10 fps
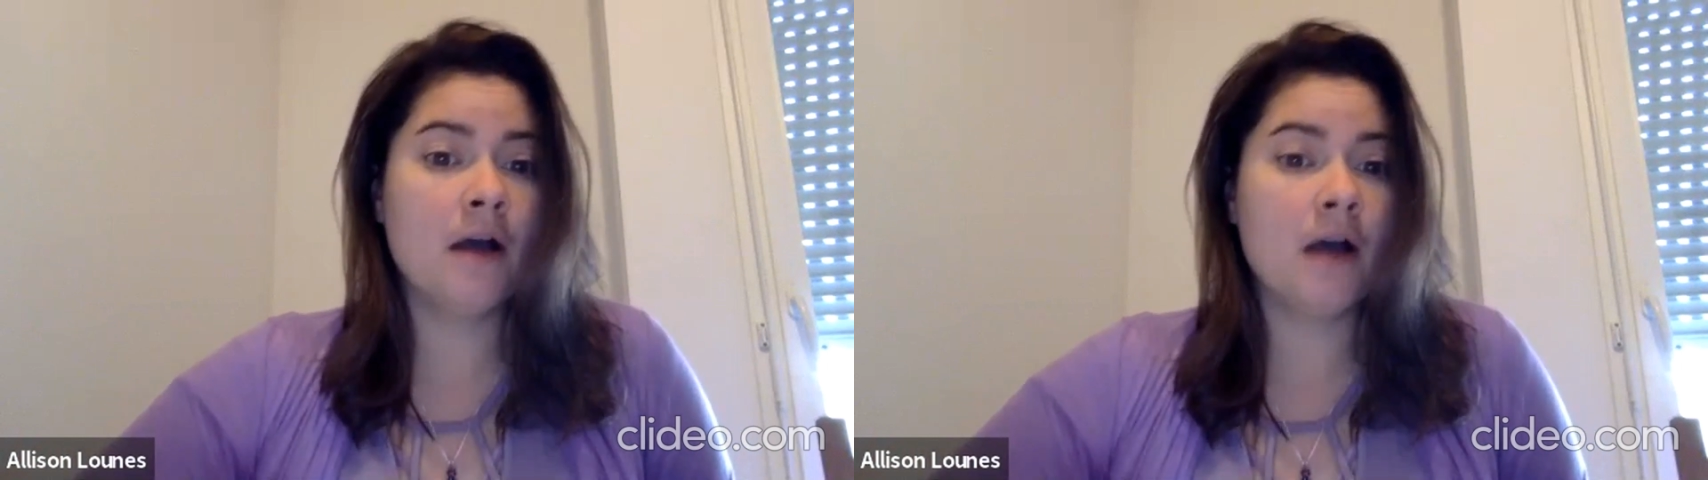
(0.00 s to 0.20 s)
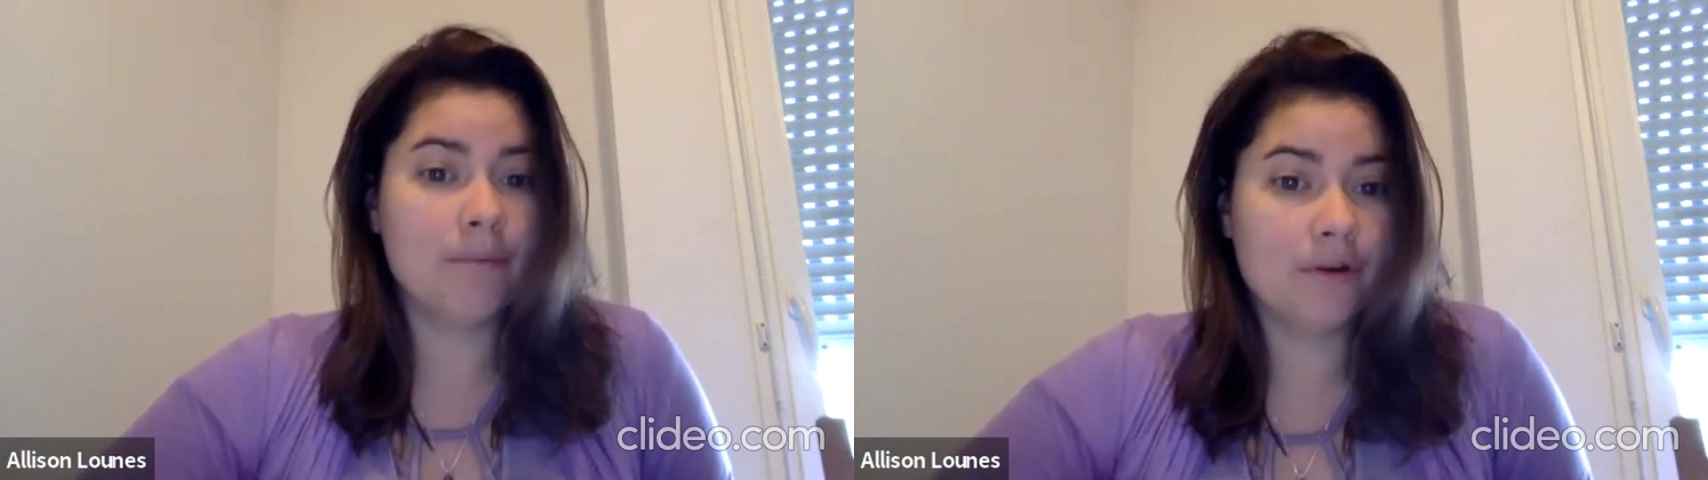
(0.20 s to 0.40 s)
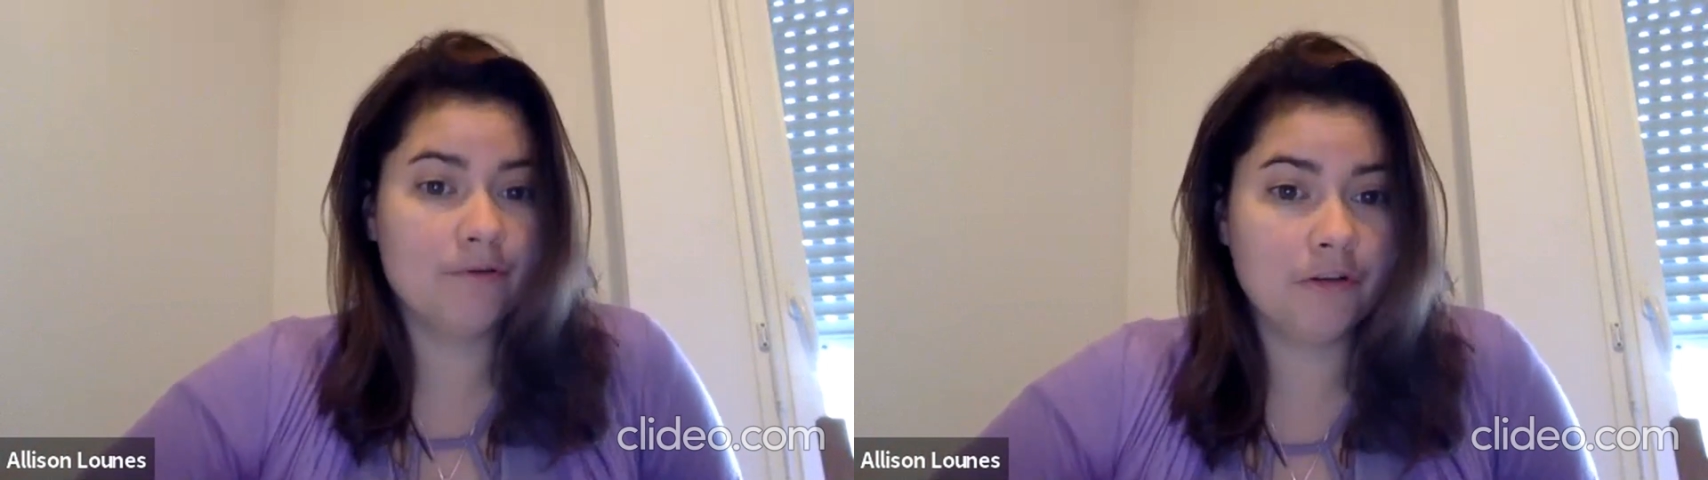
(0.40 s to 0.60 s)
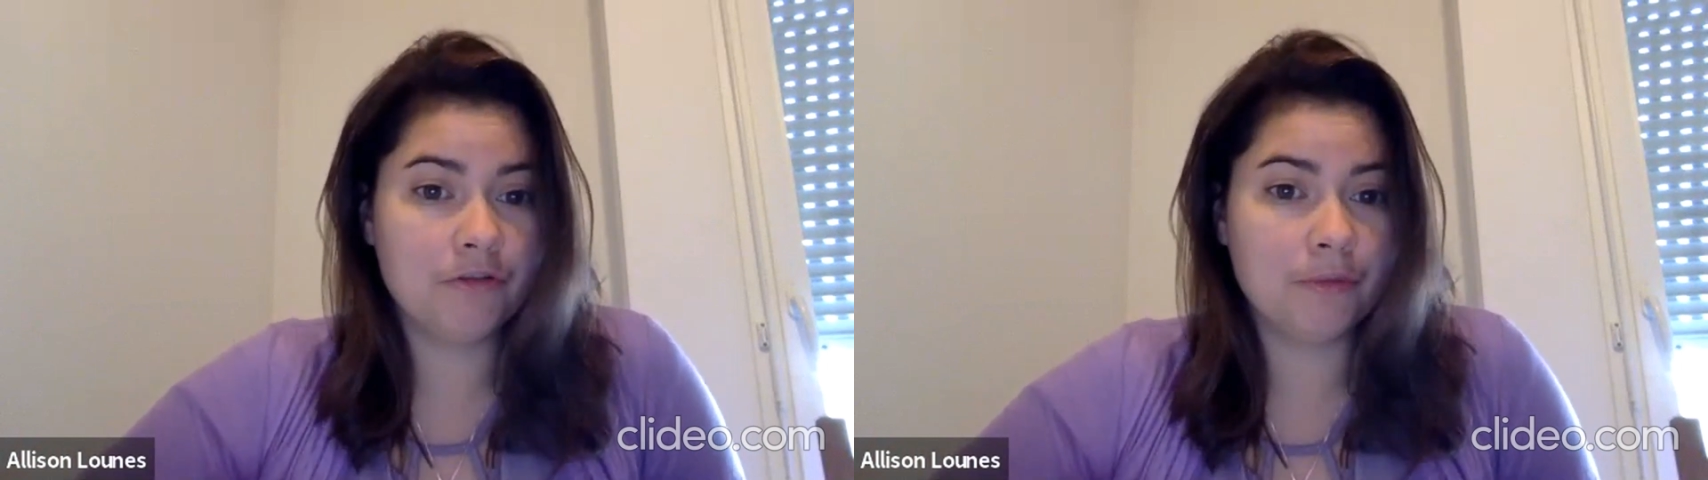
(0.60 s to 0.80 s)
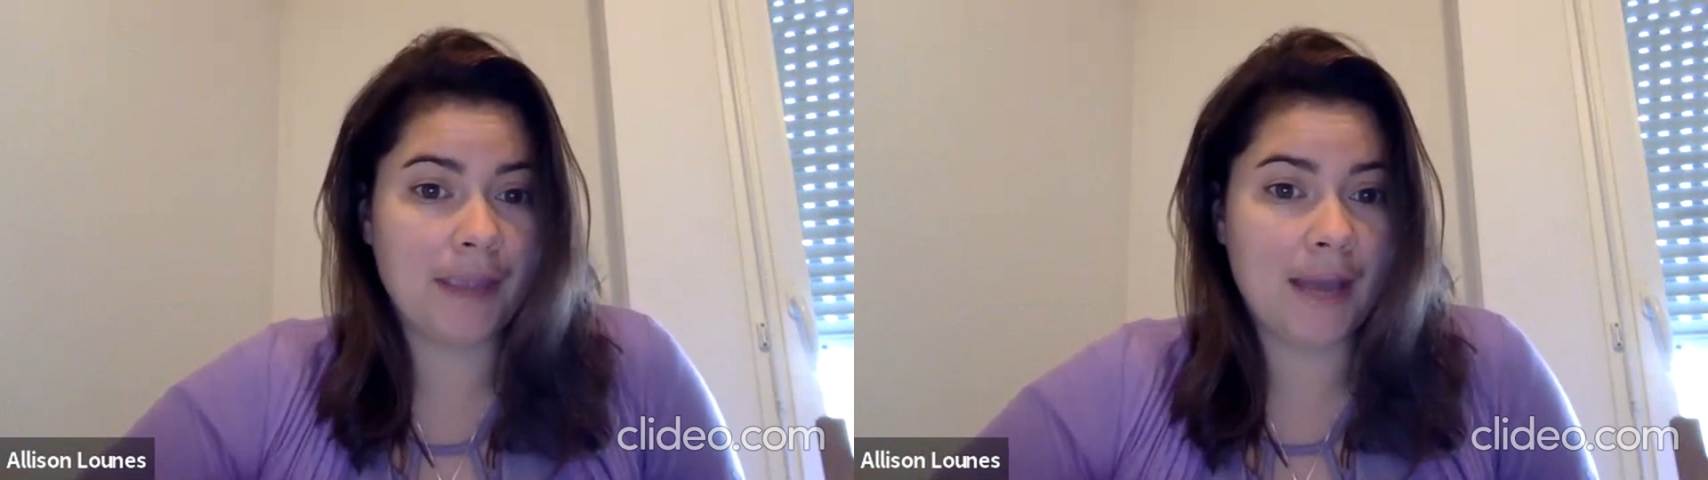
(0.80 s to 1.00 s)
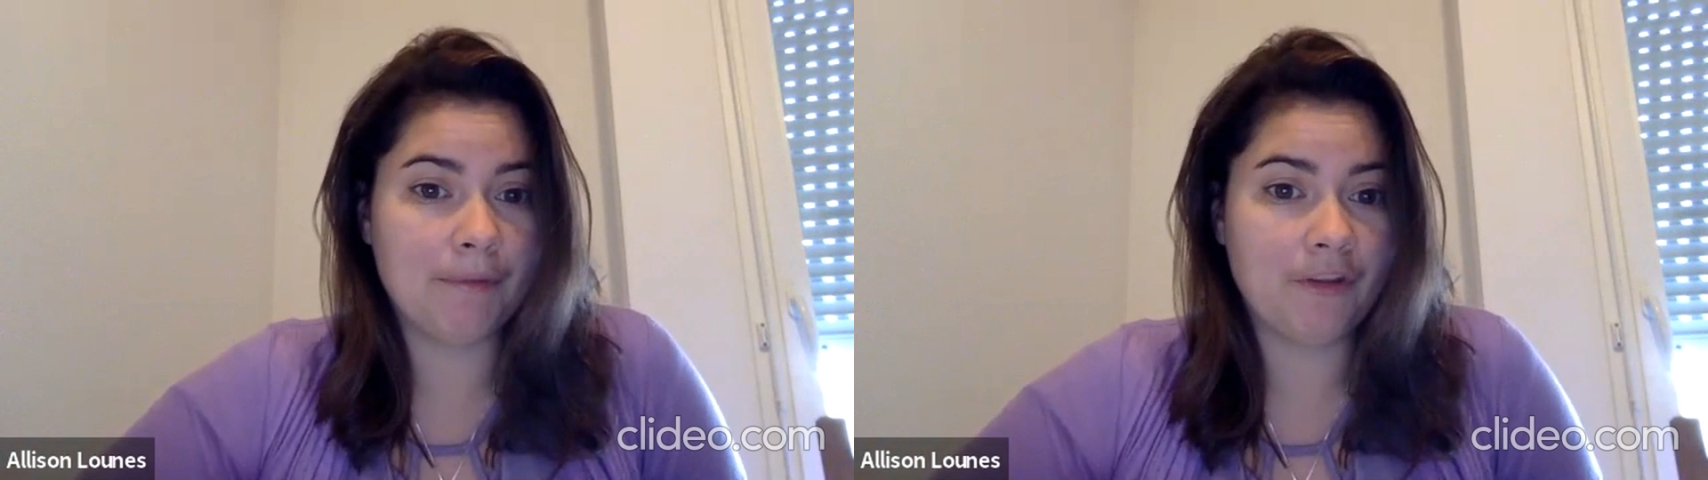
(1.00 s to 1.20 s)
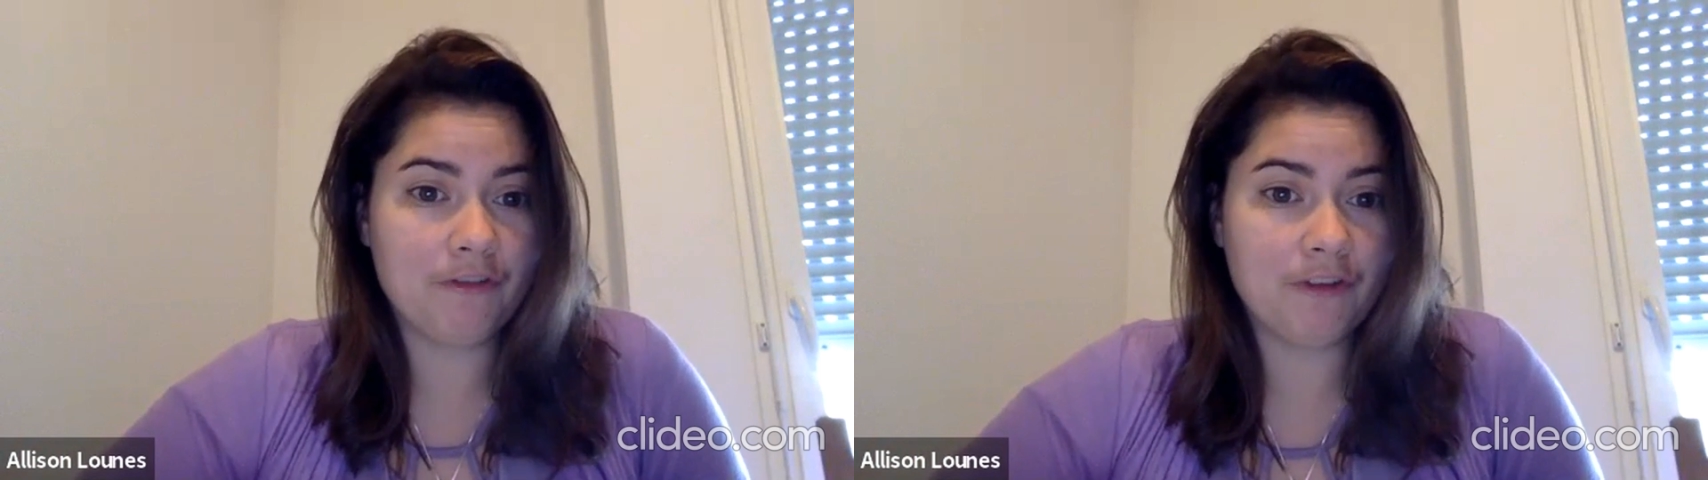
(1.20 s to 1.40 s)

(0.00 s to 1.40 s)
approval from Campus